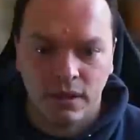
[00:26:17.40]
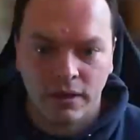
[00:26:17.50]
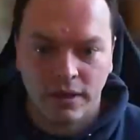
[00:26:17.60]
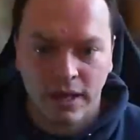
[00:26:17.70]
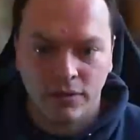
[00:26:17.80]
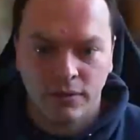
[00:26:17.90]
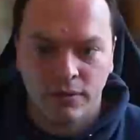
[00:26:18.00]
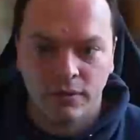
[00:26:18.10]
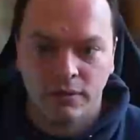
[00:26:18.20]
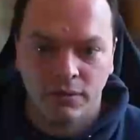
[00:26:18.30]
And now,
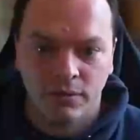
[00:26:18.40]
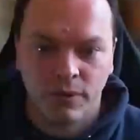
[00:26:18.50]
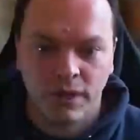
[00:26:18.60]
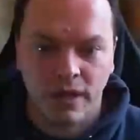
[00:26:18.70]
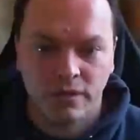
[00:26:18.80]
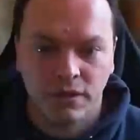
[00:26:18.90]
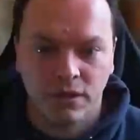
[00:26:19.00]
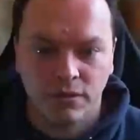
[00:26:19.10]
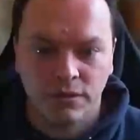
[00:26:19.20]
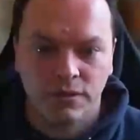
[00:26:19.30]
when it
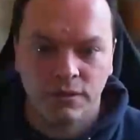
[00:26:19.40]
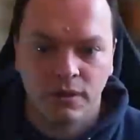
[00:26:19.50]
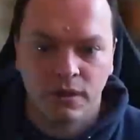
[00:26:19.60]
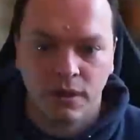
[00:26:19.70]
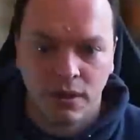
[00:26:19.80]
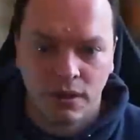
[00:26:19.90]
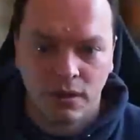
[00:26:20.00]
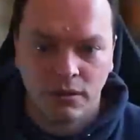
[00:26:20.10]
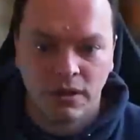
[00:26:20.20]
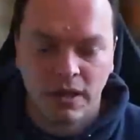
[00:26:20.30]
executes,
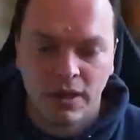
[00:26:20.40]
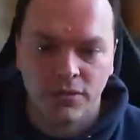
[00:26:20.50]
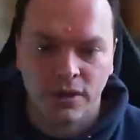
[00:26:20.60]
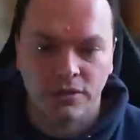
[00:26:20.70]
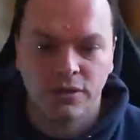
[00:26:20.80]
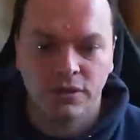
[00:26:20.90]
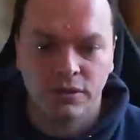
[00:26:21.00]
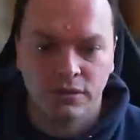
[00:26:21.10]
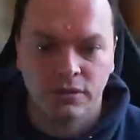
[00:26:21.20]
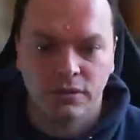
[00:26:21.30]
only that thread should
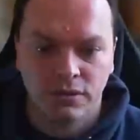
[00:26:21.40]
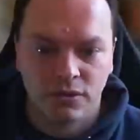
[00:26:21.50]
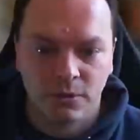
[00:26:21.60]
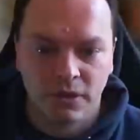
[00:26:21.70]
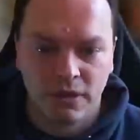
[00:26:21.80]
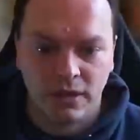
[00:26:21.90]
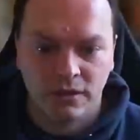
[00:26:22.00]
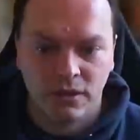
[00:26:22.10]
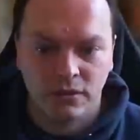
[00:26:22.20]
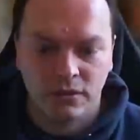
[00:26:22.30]
stop in
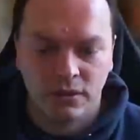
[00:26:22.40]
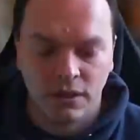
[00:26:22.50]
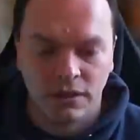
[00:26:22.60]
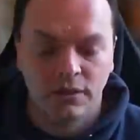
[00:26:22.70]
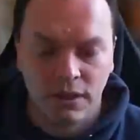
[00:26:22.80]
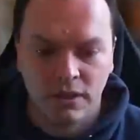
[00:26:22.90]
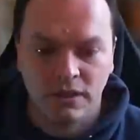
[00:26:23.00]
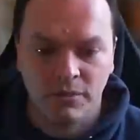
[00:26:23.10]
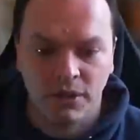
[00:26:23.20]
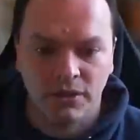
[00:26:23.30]
the
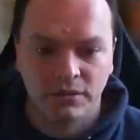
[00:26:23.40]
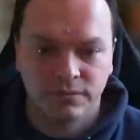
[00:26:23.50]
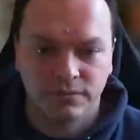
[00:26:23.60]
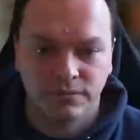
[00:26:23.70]
debugger.